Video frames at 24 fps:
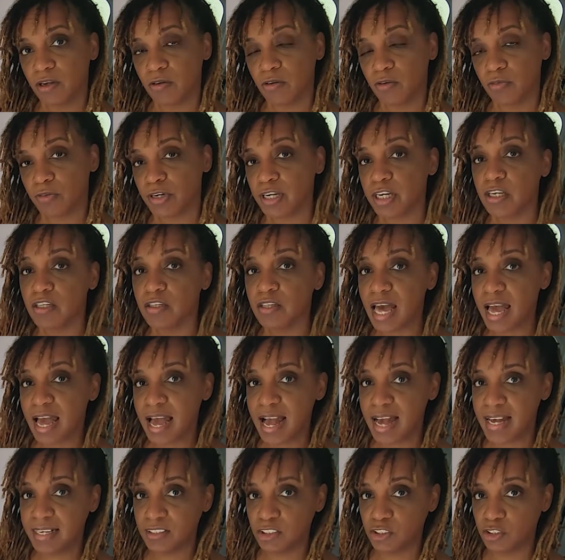grill that
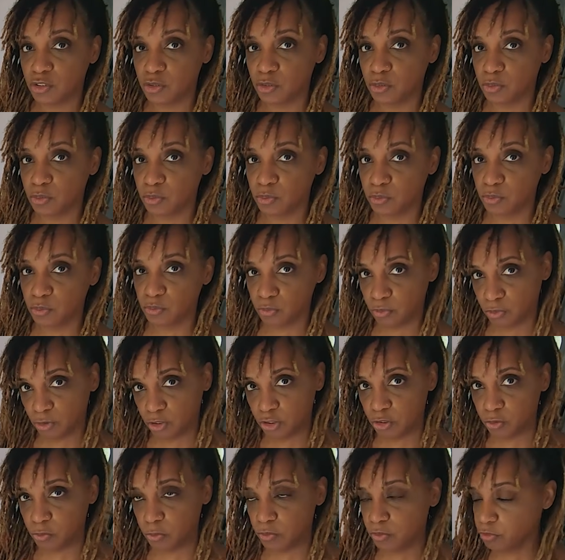has
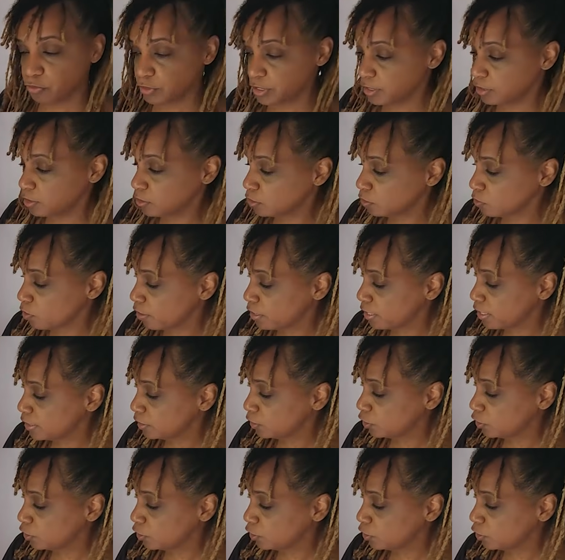two grills on it.